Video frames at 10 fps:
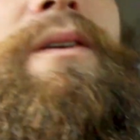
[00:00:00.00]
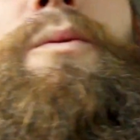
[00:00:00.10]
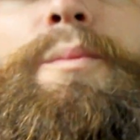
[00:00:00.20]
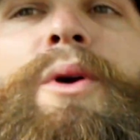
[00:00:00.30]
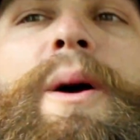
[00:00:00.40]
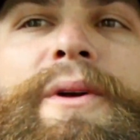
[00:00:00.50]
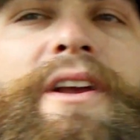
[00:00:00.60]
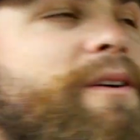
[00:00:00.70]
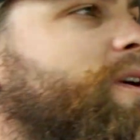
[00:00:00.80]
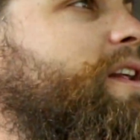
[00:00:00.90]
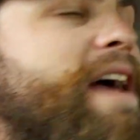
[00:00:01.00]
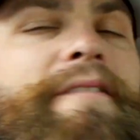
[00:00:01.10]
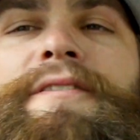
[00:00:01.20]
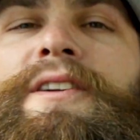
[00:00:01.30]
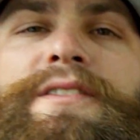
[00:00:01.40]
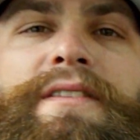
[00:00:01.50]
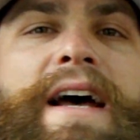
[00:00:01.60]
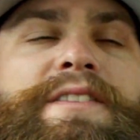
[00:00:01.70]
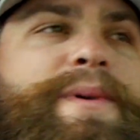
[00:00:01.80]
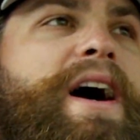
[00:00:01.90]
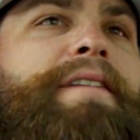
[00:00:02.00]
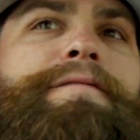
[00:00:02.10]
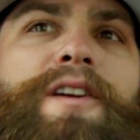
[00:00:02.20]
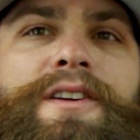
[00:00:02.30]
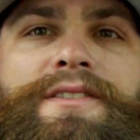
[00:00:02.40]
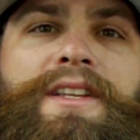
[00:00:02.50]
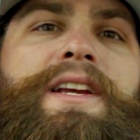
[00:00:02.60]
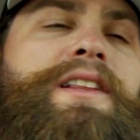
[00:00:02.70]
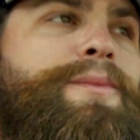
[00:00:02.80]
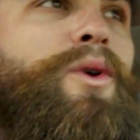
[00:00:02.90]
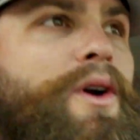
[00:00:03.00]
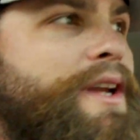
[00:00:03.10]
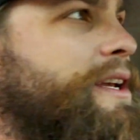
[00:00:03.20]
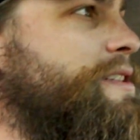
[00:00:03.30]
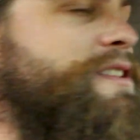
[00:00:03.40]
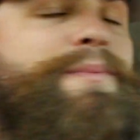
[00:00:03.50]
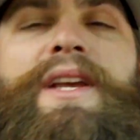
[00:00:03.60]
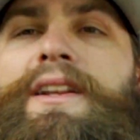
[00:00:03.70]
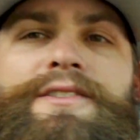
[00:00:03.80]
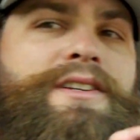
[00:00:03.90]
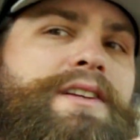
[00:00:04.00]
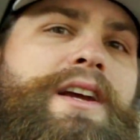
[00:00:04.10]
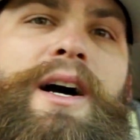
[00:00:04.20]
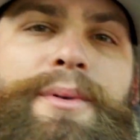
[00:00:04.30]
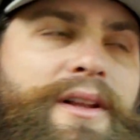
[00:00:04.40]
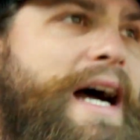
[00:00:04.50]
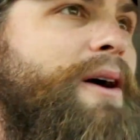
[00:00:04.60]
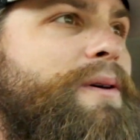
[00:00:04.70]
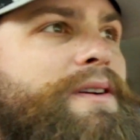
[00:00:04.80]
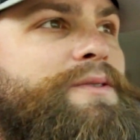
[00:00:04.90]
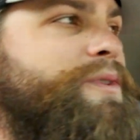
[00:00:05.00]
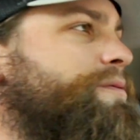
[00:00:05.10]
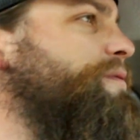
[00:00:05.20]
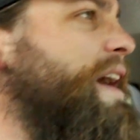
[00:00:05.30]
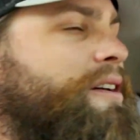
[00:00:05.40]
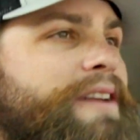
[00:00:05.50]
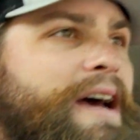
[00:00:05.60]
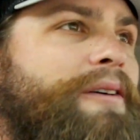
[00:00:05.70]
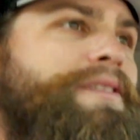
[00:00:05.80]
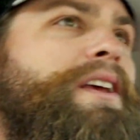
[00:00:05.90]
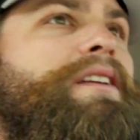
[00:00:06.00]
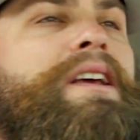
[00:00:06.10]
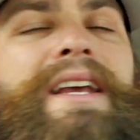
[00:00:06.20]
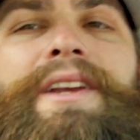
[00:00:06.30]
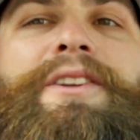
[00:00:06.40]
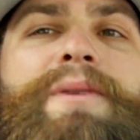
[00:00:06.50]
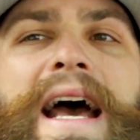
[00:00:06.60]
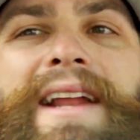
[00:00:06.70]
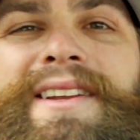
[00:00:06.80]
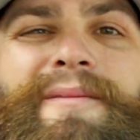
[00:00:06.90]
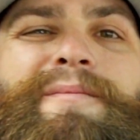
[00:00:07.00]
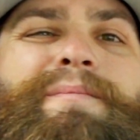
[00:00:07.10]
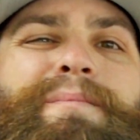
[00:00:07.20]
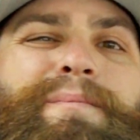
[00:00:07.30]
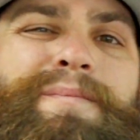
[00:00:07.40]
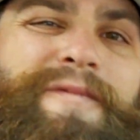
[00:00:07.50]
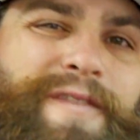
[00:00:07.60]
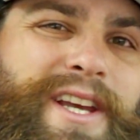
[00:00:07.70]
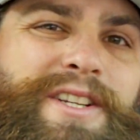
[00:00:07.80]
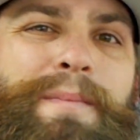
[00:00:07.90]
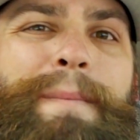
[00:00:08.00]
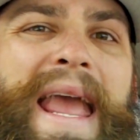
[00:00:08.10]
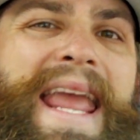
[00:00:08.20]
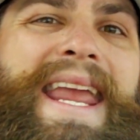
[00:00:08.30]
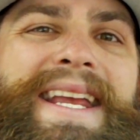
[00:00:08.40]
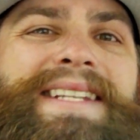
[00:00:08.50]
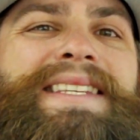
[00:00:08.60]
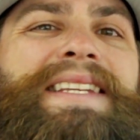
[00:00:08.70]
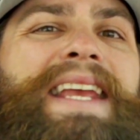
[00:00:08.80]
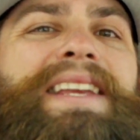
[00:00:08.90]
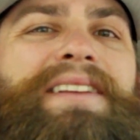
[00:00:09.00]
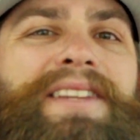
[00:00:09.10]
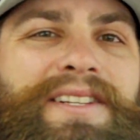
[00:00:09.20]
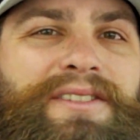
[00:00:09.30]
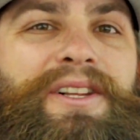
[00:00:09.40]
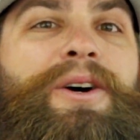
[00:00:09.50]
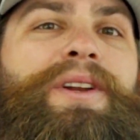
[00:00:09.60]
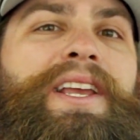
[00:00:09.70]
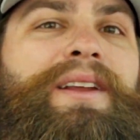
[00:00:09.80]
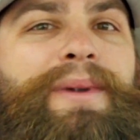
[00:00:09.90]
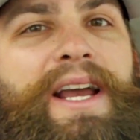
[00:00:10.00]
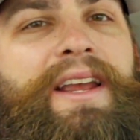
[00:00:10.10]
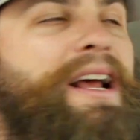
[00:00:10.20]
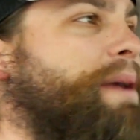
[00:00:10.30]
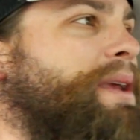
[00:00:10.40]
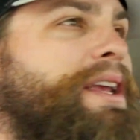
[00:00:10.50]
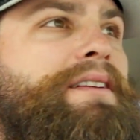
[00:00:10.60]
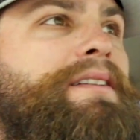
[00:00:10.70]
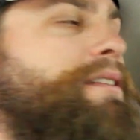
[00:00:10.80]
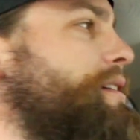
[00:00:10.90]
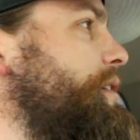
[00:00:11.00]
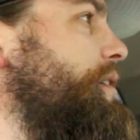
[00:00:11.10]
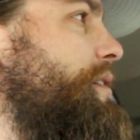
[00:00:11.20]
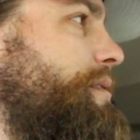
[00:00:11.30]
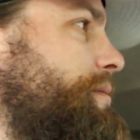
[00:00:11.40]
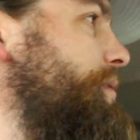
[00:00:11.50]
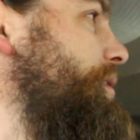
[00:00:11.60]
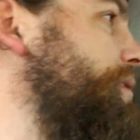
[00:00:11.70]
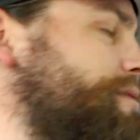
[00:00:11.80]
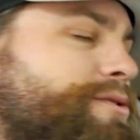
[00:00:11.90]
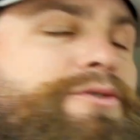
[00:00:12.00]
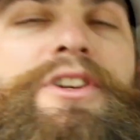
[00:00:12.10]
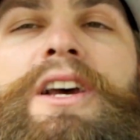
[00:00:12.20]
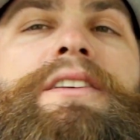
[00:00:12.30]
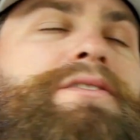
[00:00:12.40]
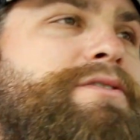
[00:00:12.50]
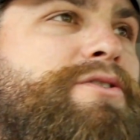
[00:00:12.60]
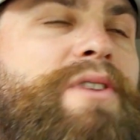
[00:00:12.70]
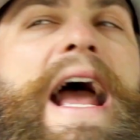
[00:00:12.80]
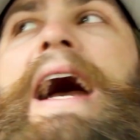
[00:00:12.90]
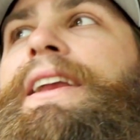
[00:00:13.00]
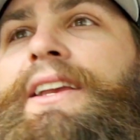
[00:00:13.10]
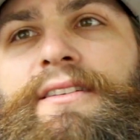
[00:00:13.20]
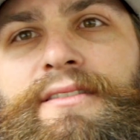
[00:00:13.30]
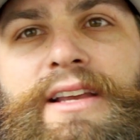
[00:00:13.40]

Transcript: we're probably gonna run to that spot first thing in the morning and spend just a couple hours. We found out that you had to fish painstakingly slow to get a bite. I mean, just dragging.